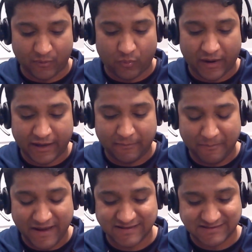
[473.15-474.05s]
What it
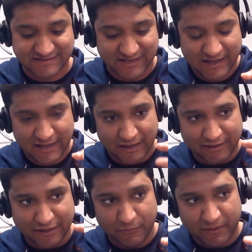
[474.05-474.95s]
means is a
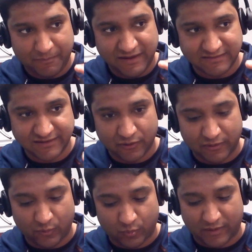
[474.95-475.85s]
qubit being
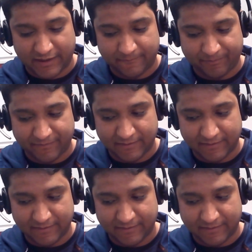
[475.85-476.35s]
0 and 1